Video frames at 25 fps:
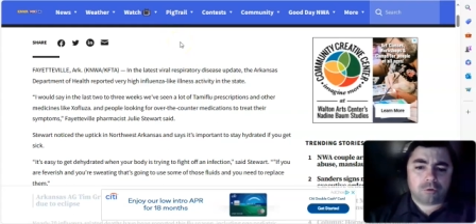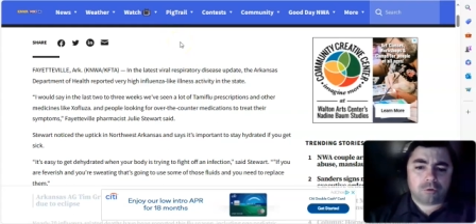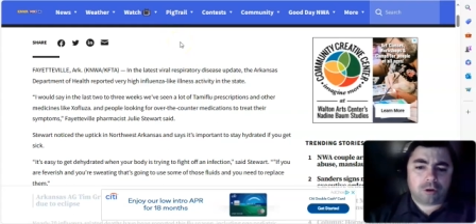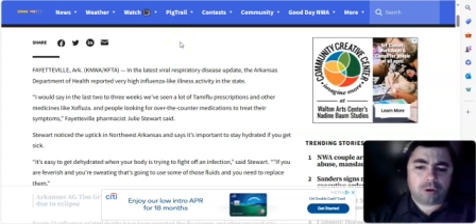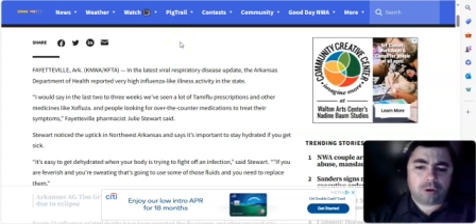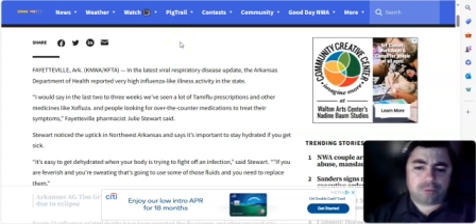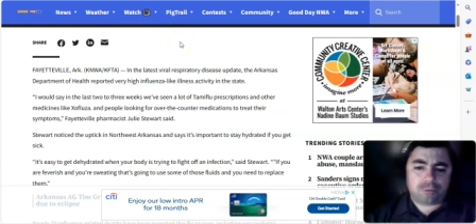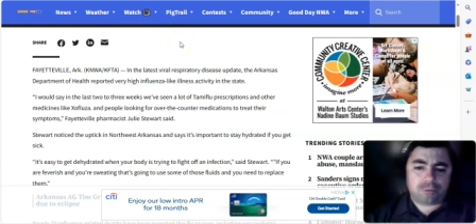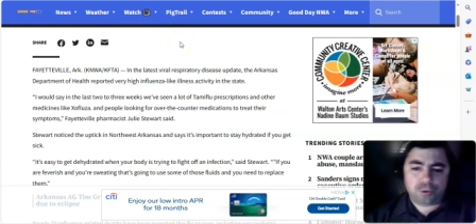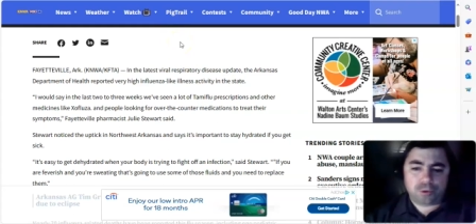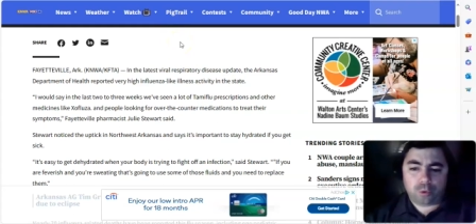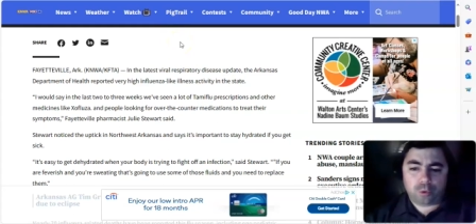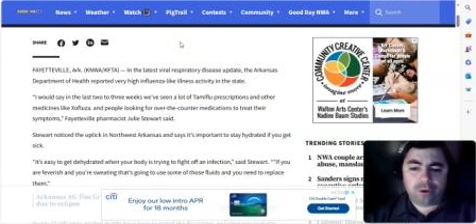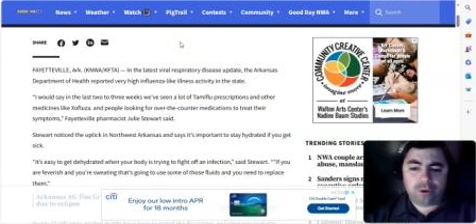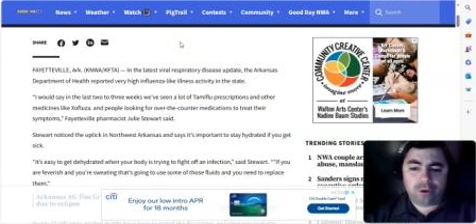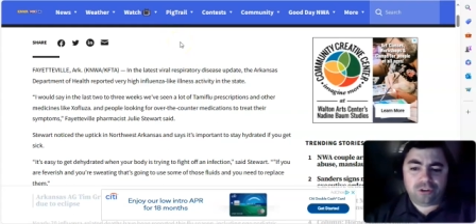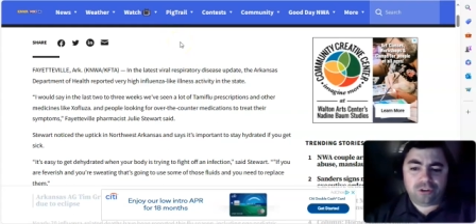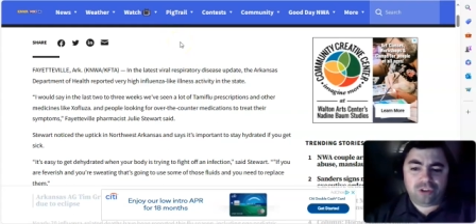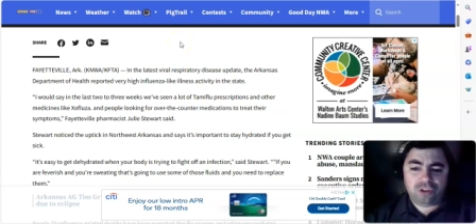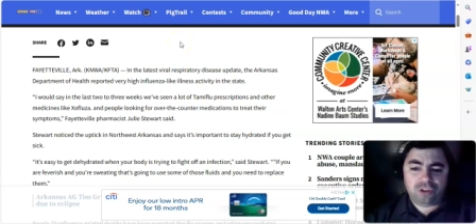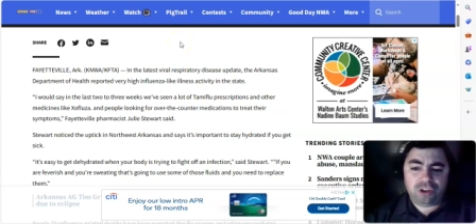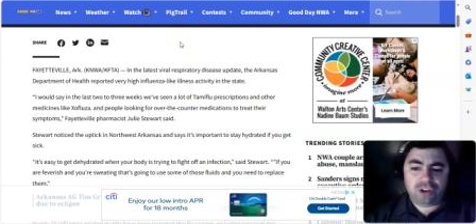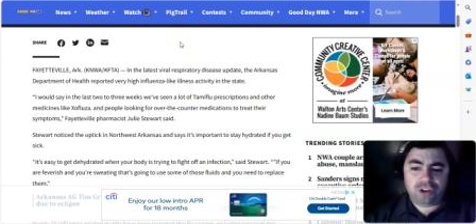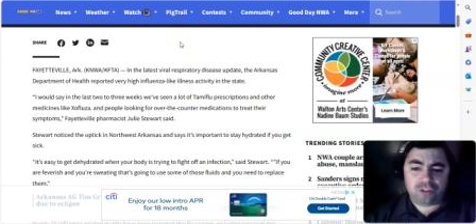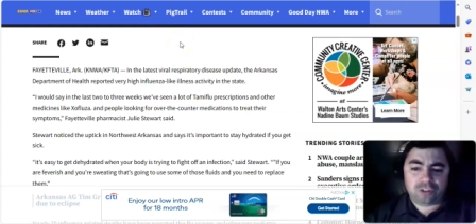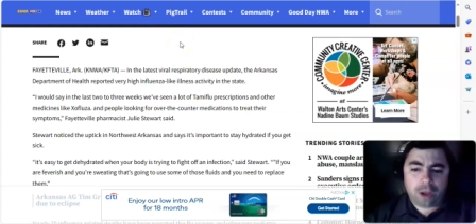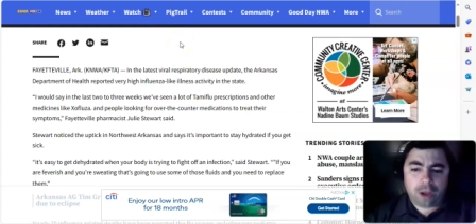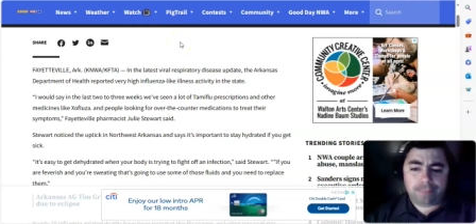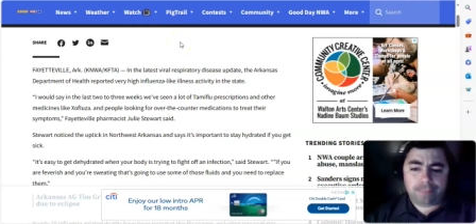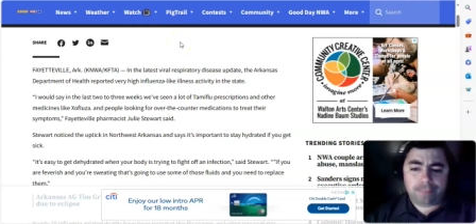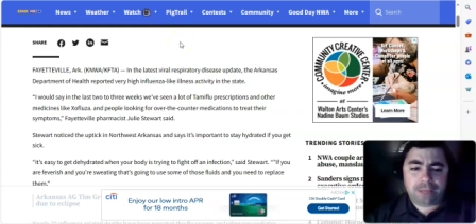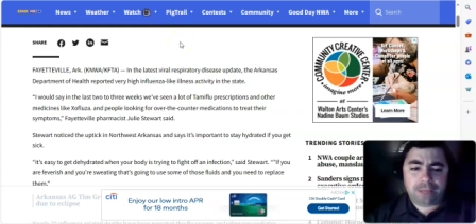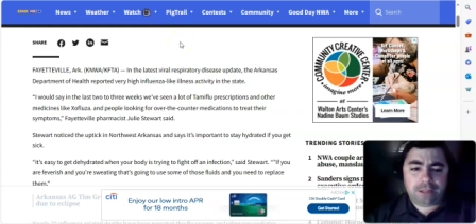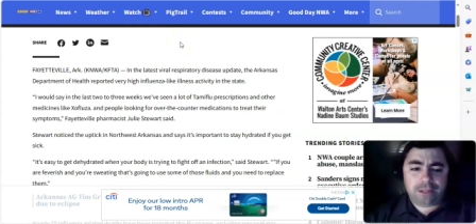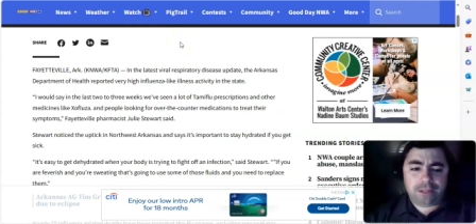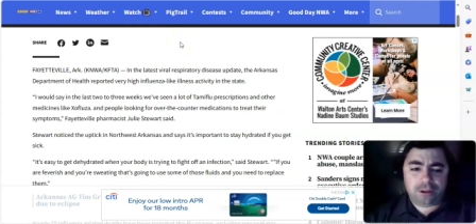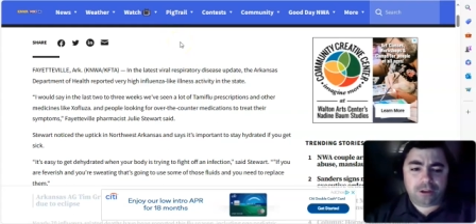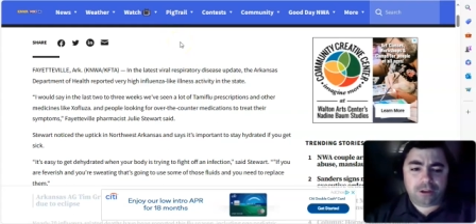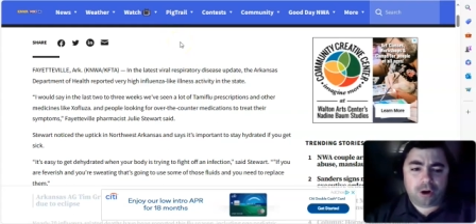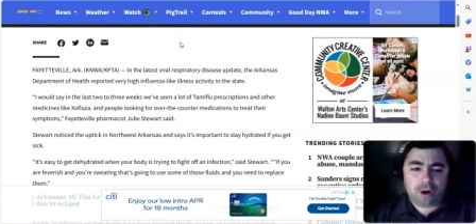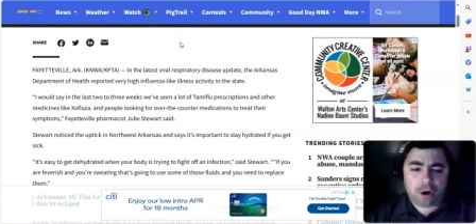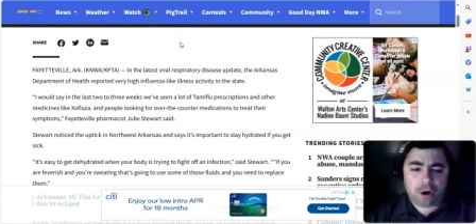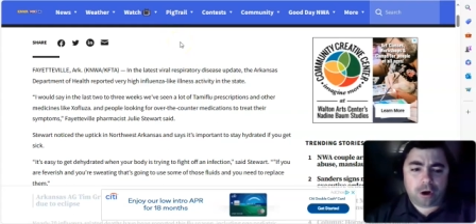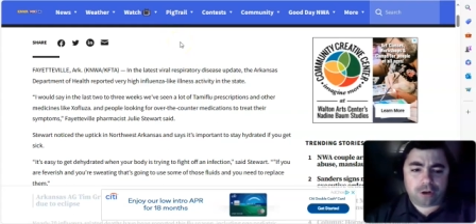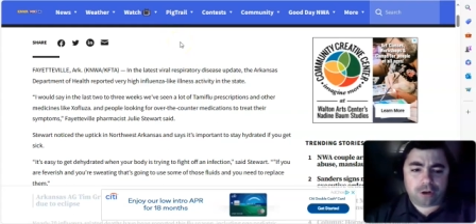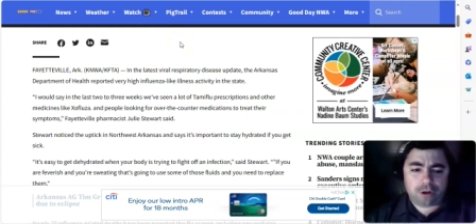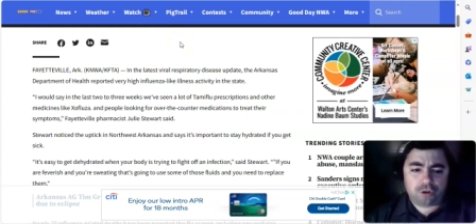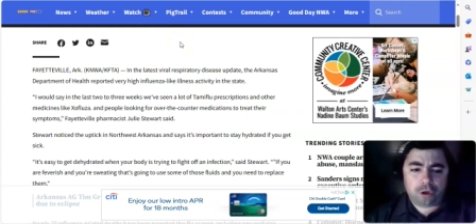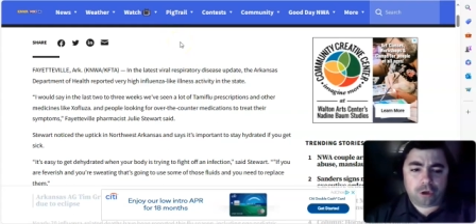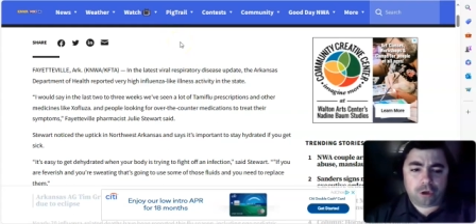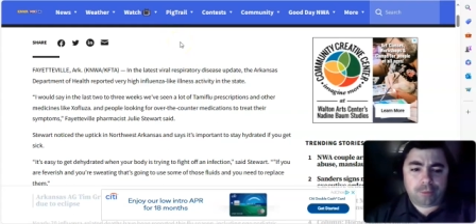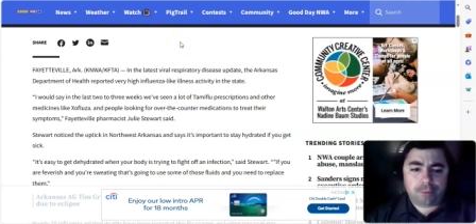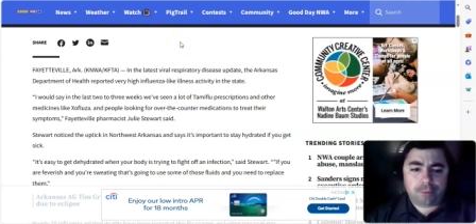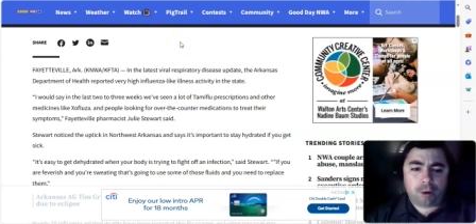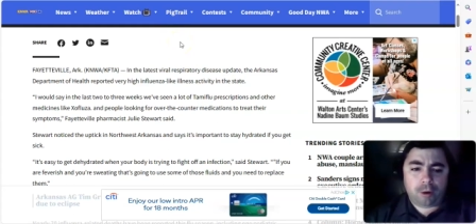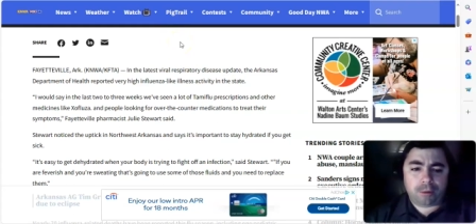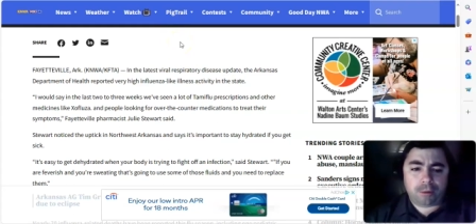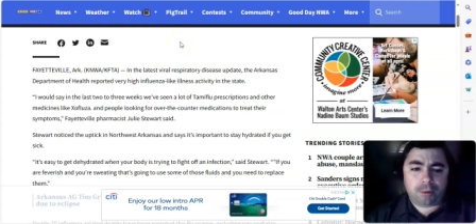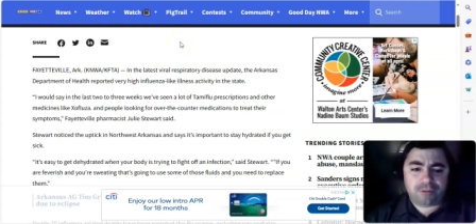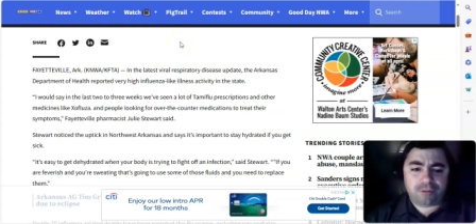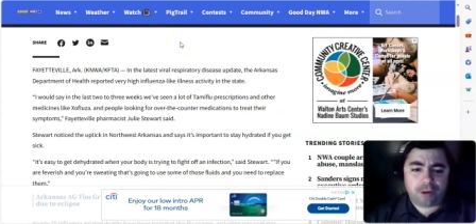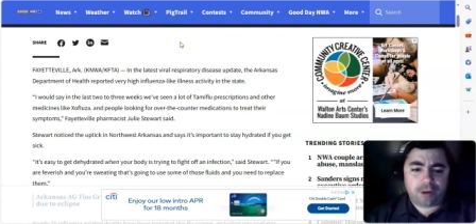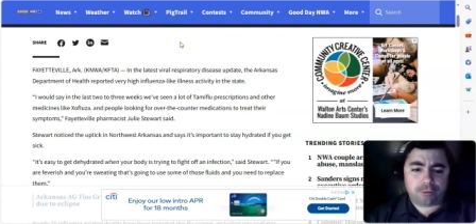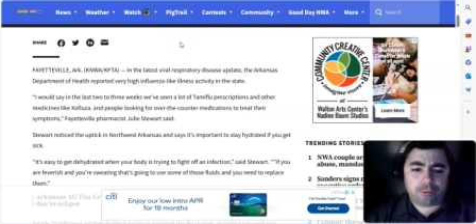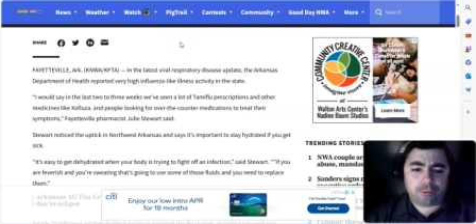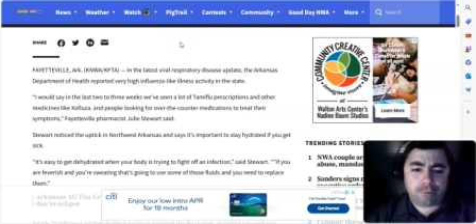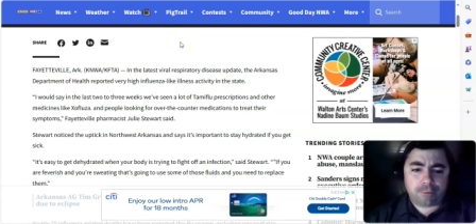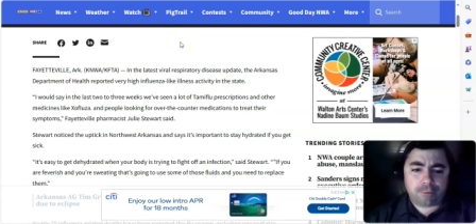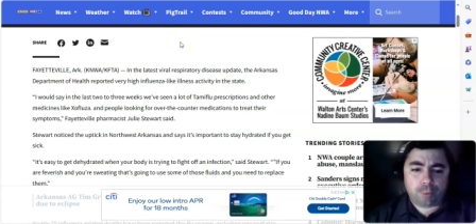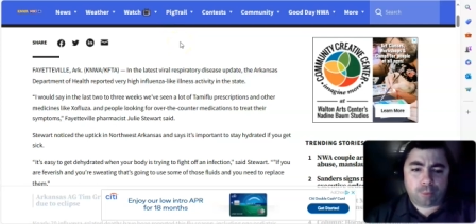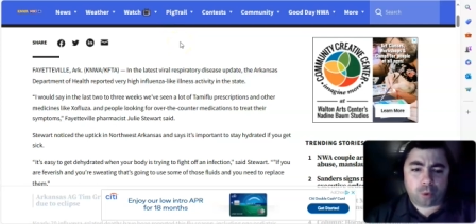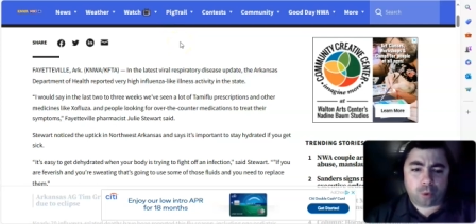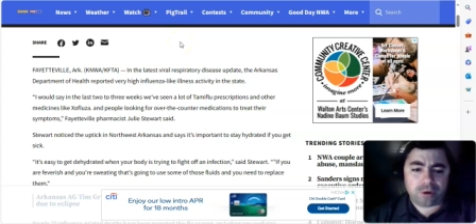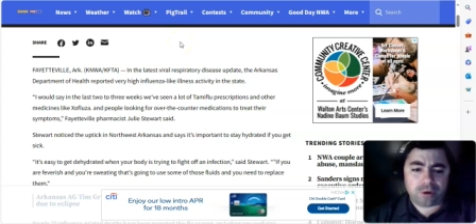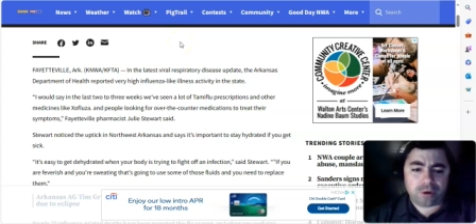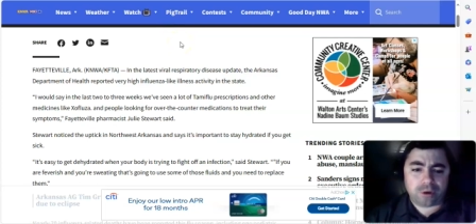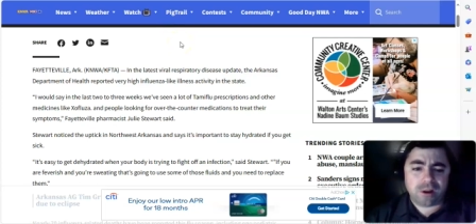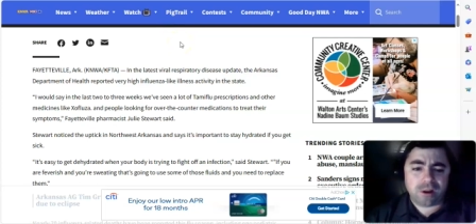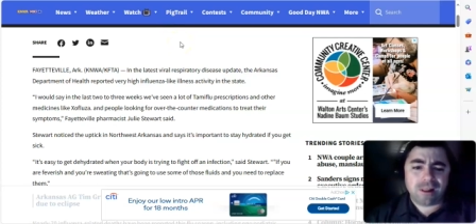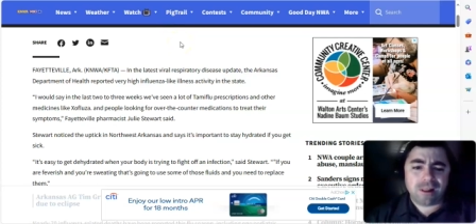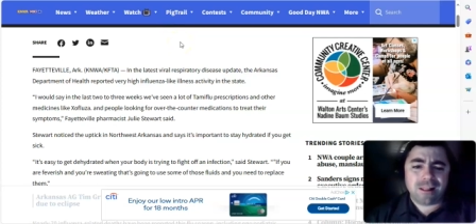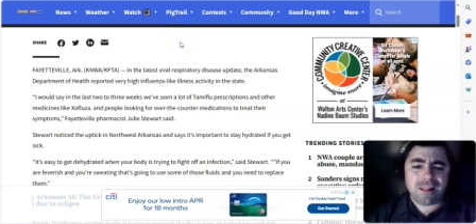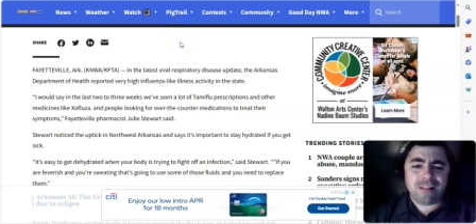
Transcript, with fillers: respiratory disease update the Arkansas Department of Health reported